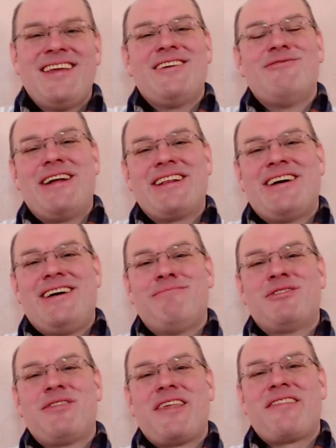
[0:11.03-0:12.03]

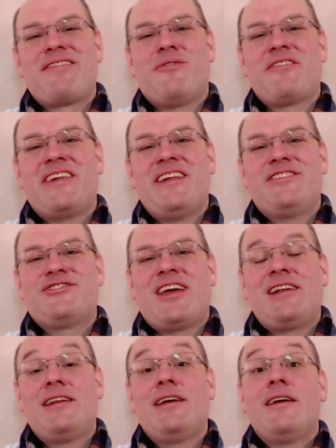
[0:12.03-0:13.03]
Welcome to the Soft Skill
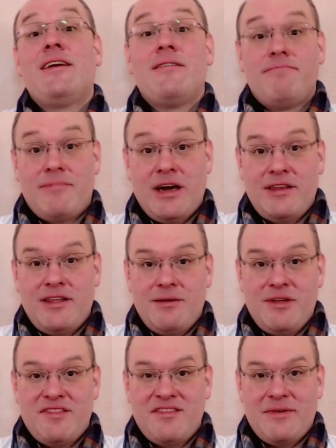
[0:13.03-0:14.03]
Channel. My
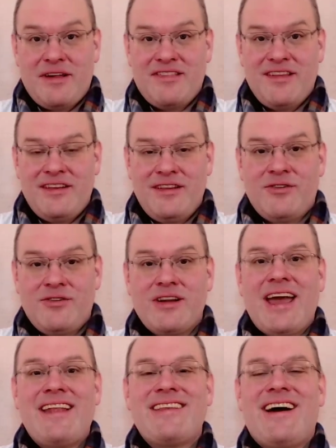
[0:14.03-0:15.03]
name is Sebastian Jung
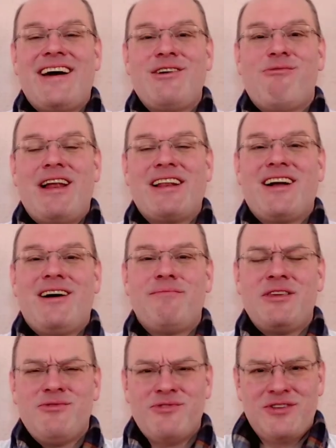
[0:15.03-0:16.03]
and I welcome
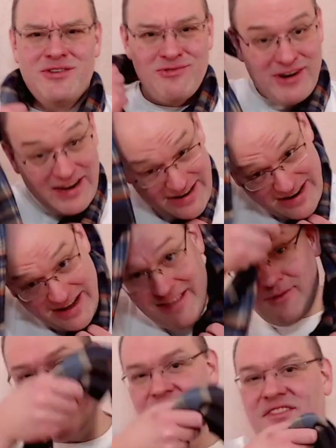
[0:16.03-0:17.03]
you to
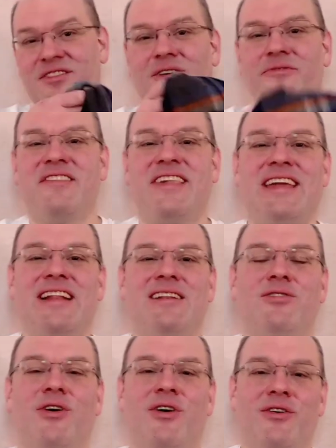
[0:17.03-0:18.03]
another Soft Skill
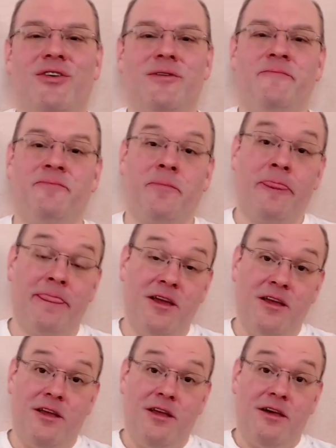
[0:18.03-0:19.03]
Talk.
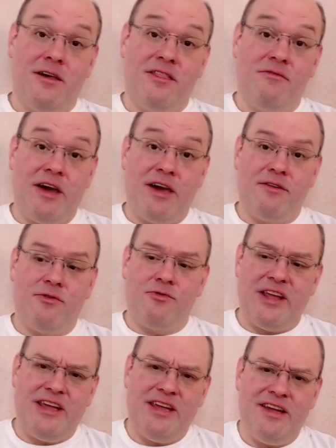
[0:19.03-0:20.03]
The
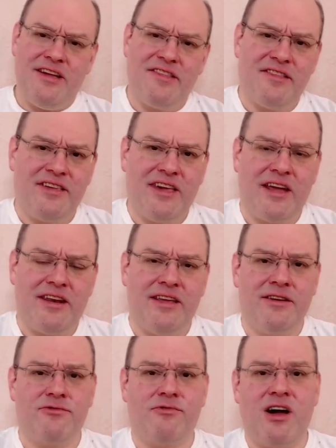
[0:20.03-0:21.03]
weather is
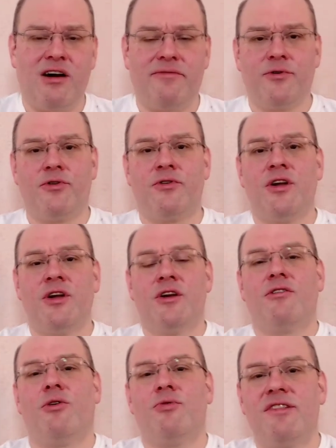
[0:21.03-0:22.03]
getting rougher,
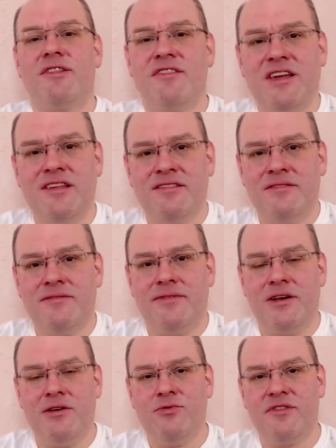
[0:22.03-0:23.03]
cold season,
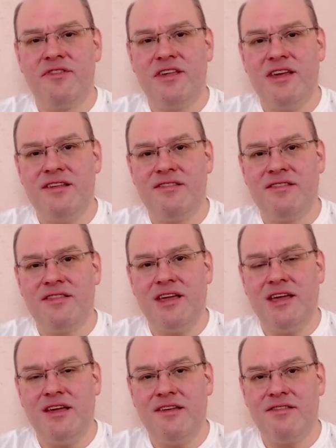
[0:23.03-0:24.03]
flu season
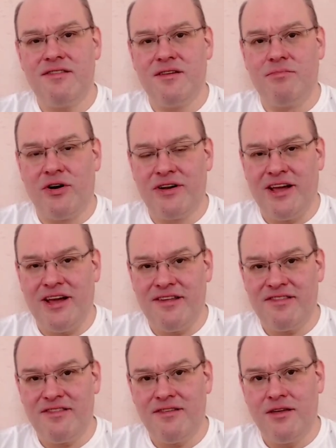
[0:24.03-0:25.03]
is upon
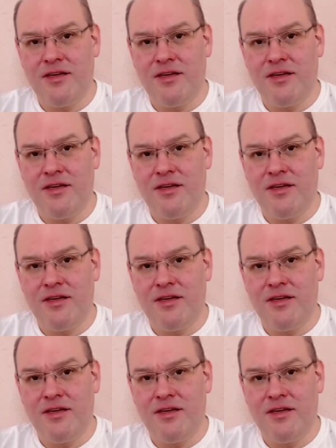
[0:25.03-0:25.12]
us.